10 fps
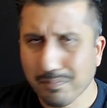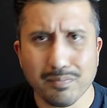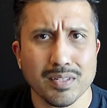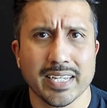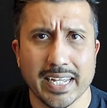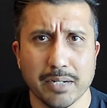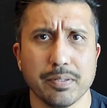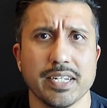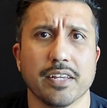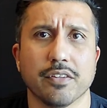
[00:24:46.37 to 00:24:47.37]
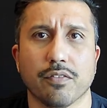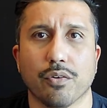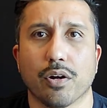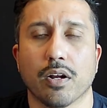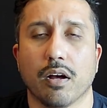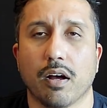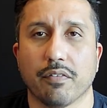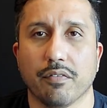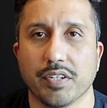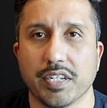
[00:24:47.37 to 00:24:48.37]
Get up and down the floor off
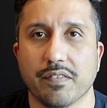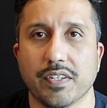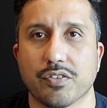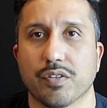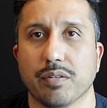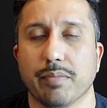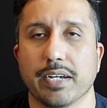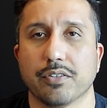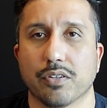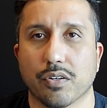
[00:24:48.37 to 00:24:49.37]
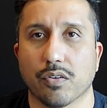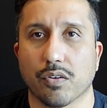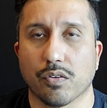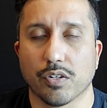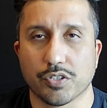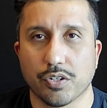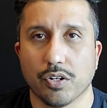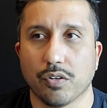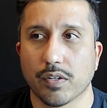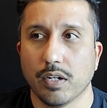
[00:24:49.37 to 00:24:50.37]
of a defensive rebound or a
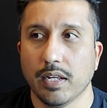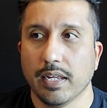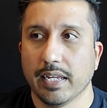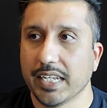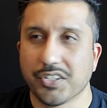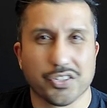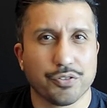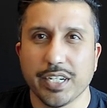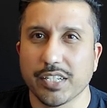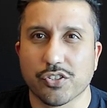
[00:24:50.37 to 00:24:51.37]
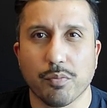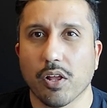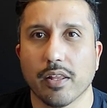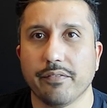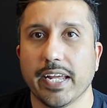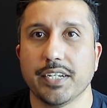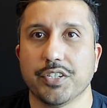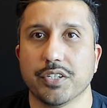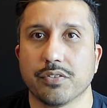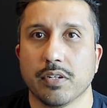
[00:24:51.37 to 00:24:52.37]
turnover and just create small
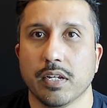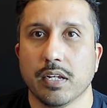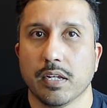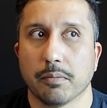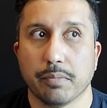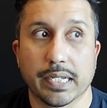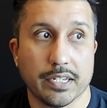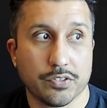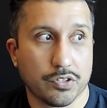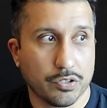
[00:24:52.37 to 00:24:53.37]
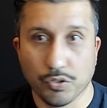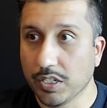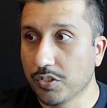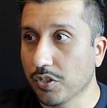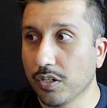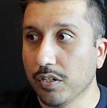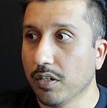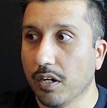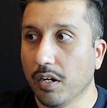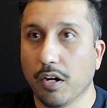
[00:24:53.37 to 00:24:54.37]
advantages, because you can turn
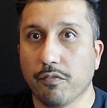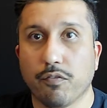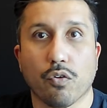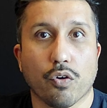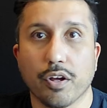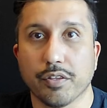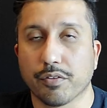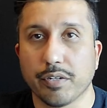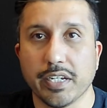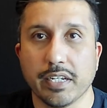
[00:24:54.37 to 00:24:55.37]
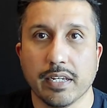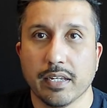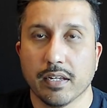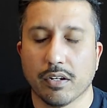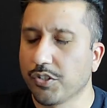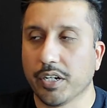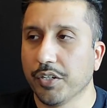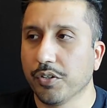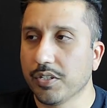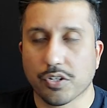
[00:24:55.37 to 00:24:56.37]
a 4-on-3, or sorry, you
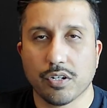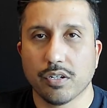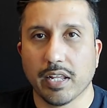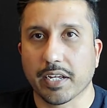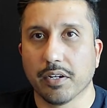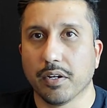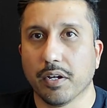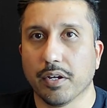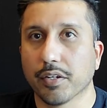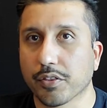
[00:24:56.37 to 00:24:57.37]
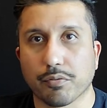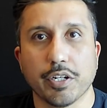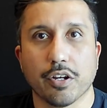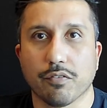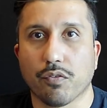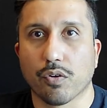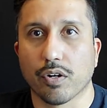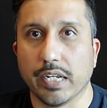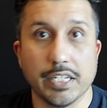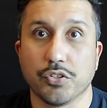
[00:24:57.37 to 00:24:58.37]
can turn like a
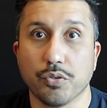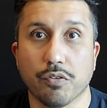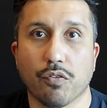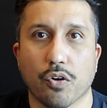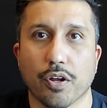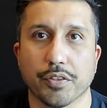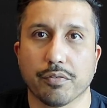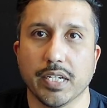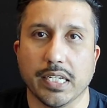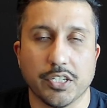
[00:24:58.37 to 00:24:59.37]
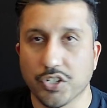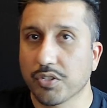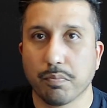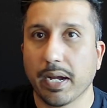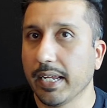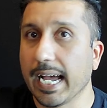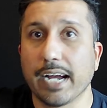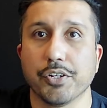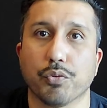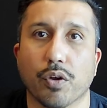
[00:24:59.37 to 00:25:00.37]
3-on-4 into a 4-on-3 just by how
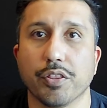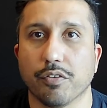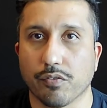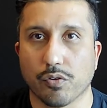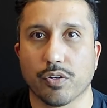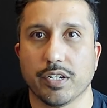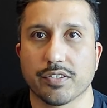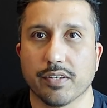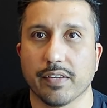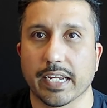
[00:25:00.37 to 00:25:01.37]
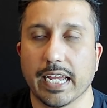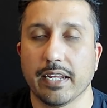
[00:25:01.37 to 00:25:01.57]
you run the floor and stuff like that.